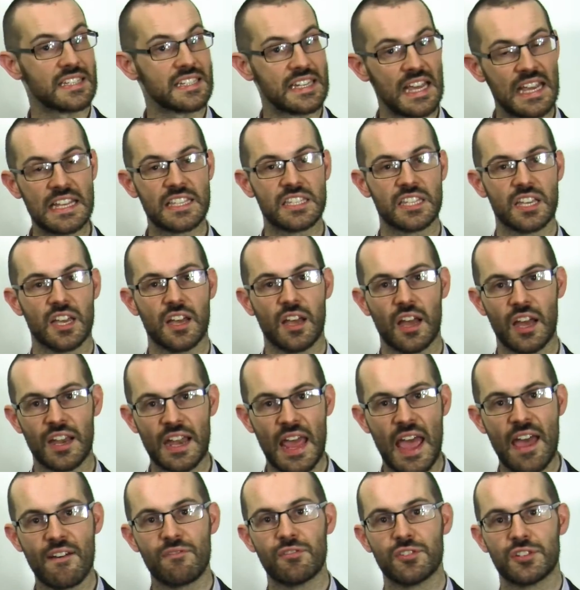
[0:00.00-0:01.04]
data and
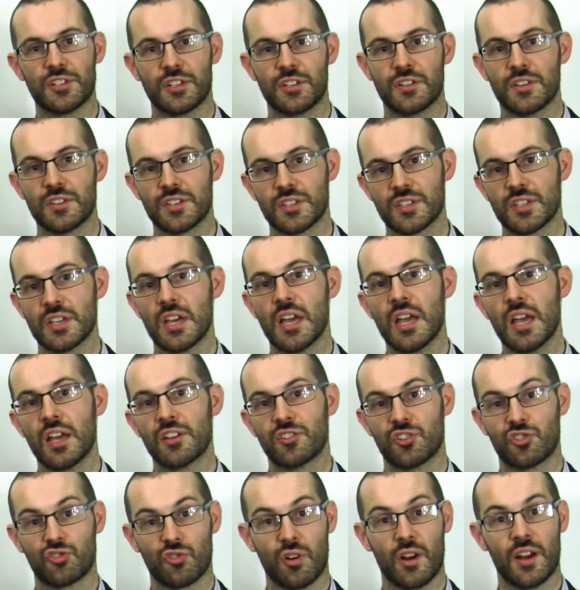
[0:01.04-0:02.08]
evidence
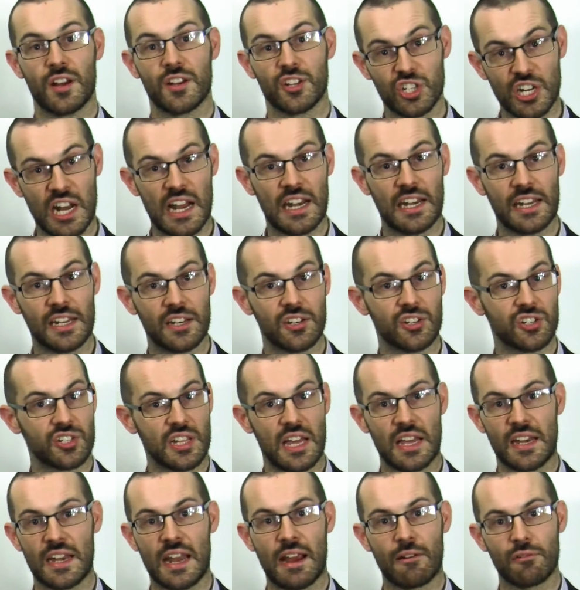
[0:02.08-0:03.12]
to try and challenge
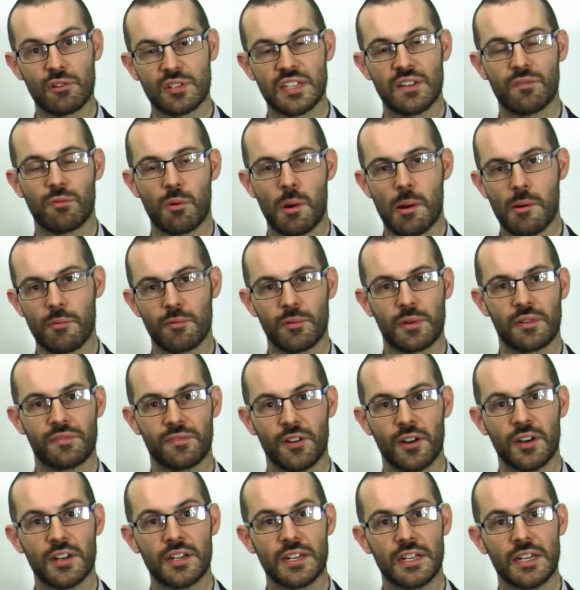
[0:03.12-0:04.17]
that narrative wherever we
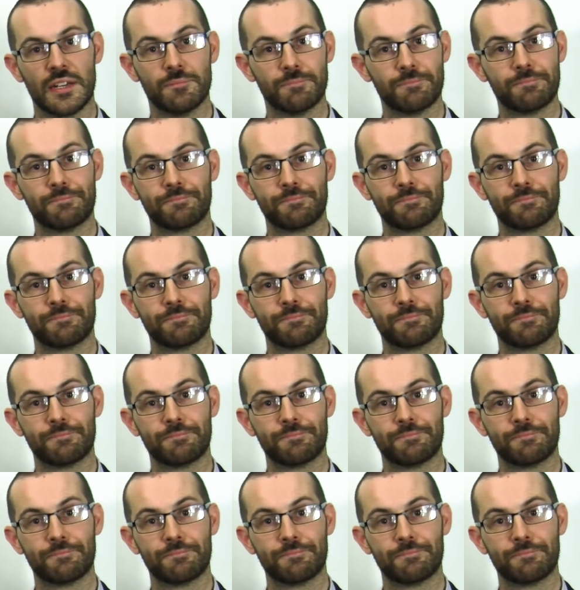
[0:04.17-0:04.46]
find it.